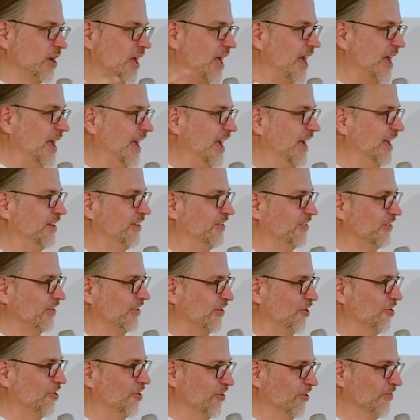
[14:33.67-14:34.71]
ahead
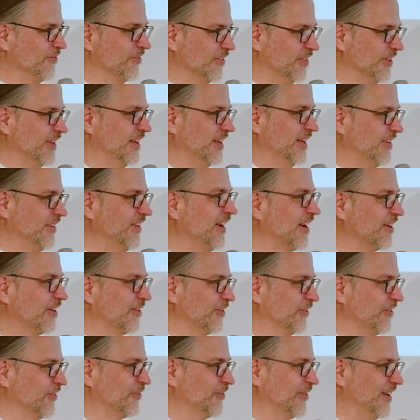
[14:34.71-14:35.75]
of the
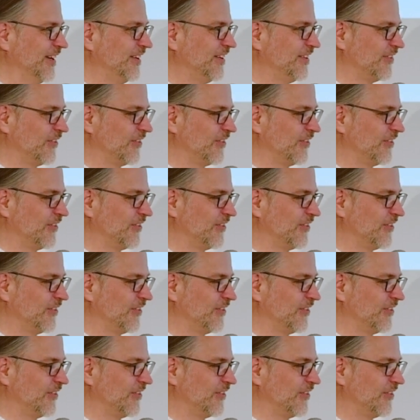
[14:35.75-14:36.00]
attackers, right?